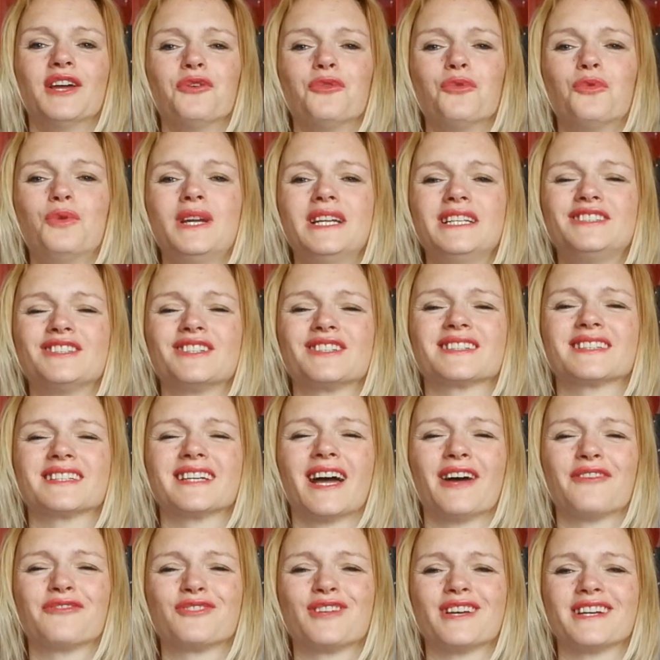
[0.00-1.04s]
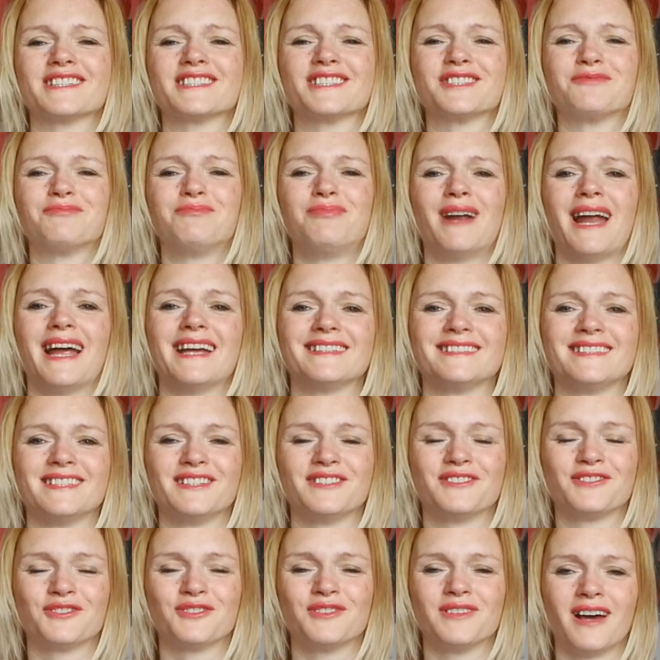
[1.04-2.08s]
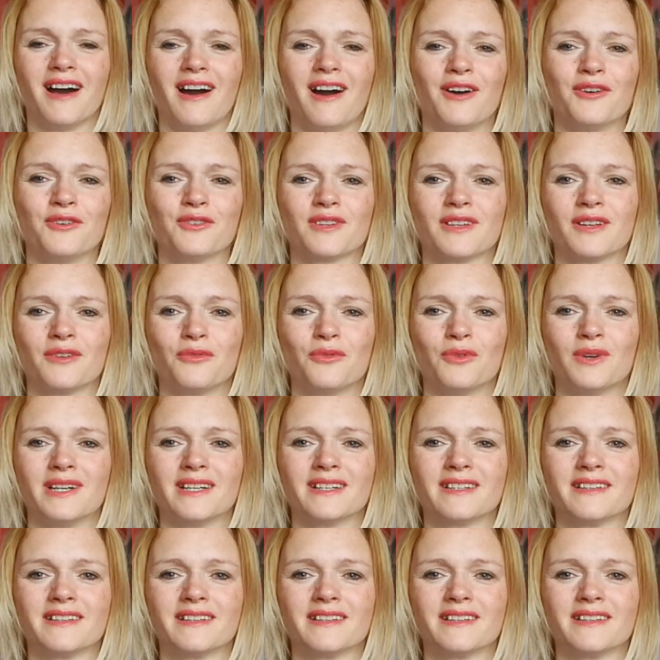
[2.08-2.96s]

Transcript: We just have to express it to the outer world.